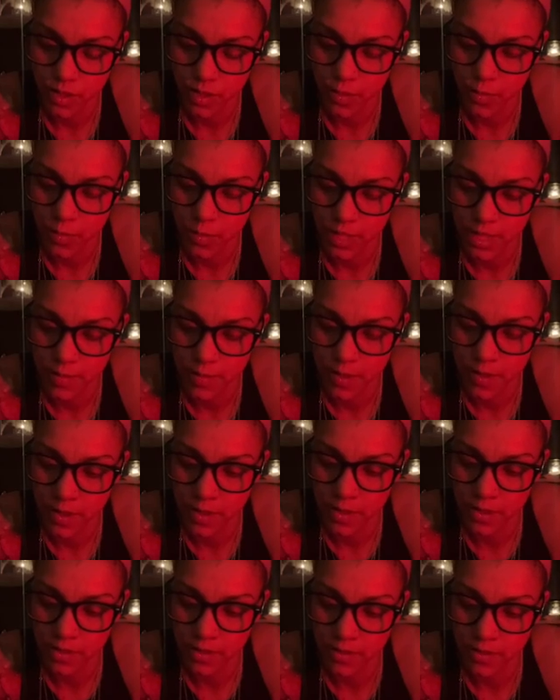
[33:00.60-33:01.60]
The
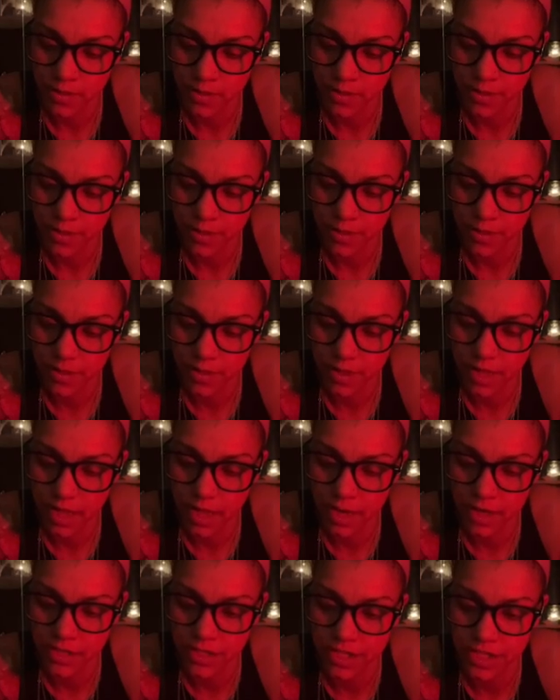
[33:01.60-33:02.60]
rebirth, the
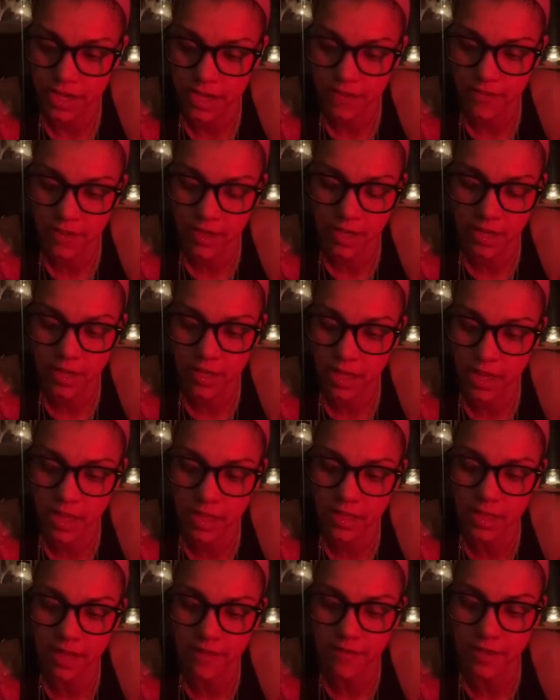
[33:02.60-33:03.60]
hair shaving,
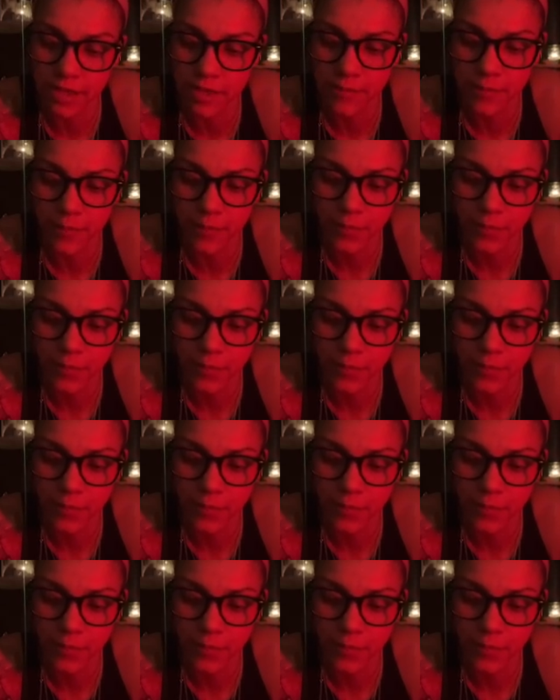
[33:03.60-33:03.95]
I love it.